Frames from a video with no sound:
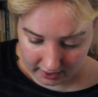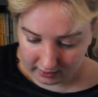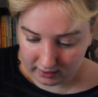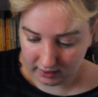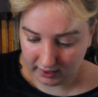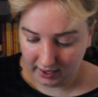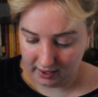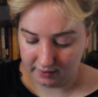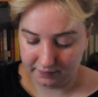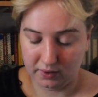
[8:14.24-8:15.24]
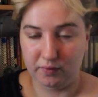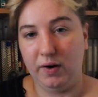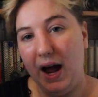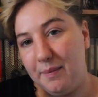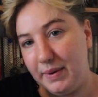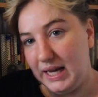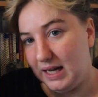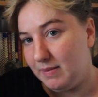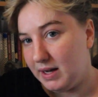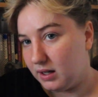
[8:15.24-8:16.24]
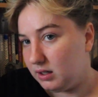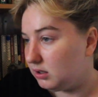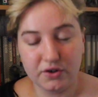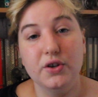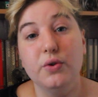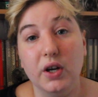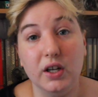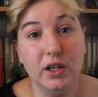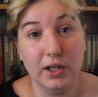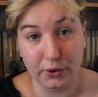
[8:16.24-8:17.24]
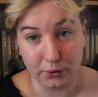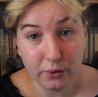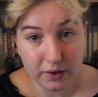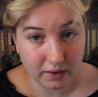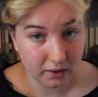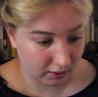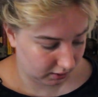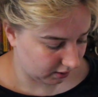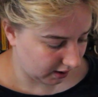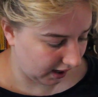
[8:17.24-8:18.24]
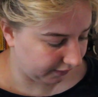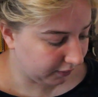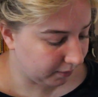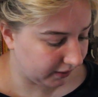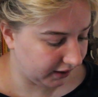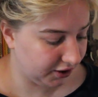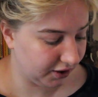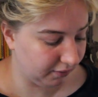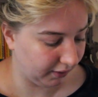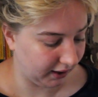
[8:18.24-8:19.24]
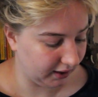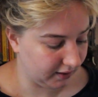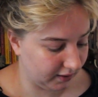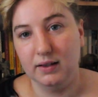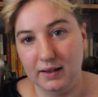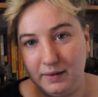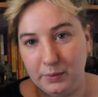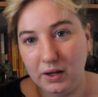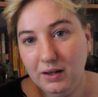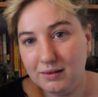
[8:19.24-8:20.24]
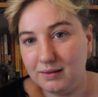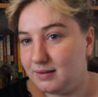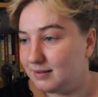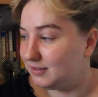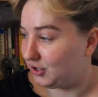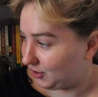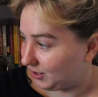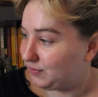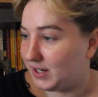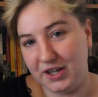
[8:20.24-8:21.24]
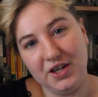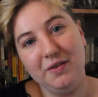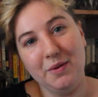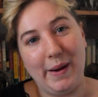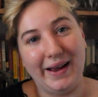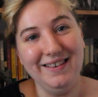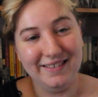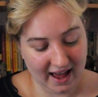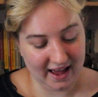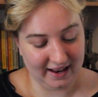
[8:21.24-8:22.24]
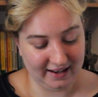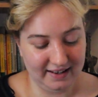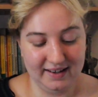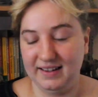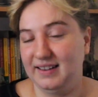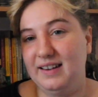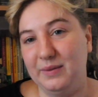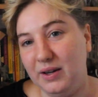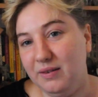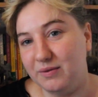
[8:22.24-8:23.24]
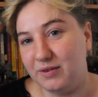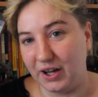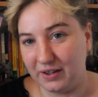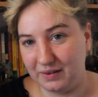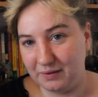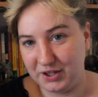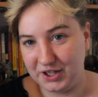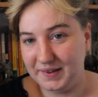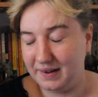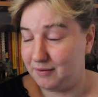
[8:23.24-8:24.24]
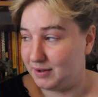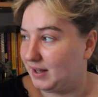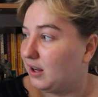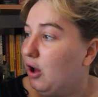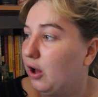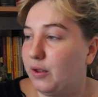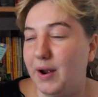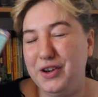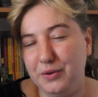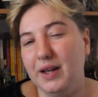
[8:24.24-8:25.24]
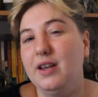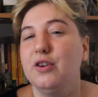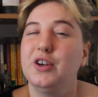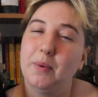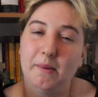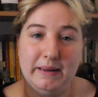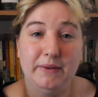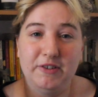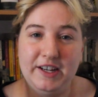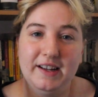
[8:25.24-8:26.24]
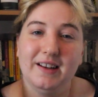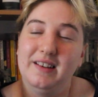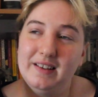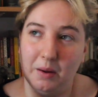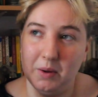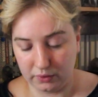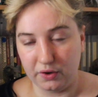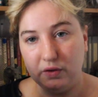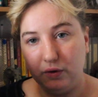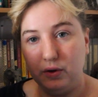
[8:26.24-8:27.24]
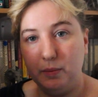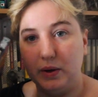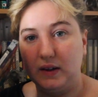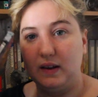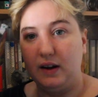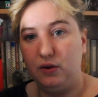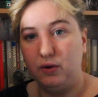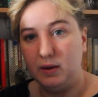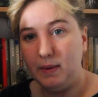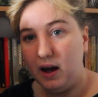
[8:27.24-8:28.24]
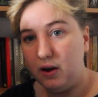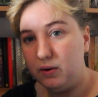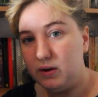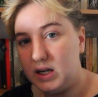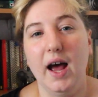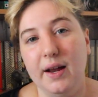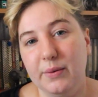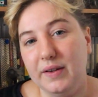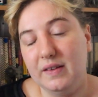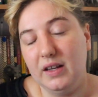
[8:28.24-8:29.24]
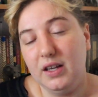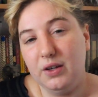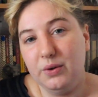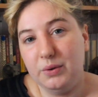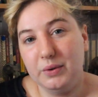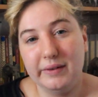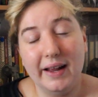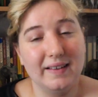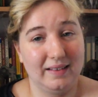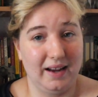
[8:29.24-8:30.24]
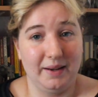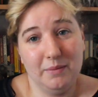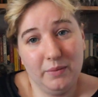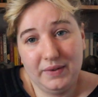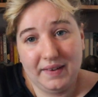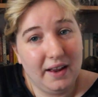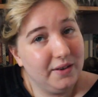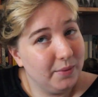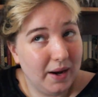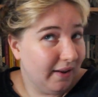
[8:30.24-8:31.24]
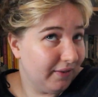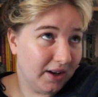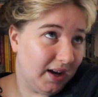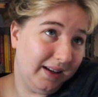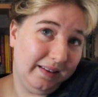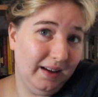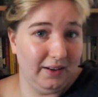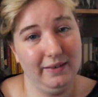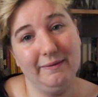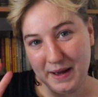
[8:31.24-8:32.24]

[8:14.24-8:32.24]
And then I have Rat Bohemia. To conclude, everybody should read this one, The Gentrification of the Mind, and this one, Girls, Visions and Everything. Although I do think you should probably read it in some of those other books that I talked about. I will see you next time, slash whenever I see you.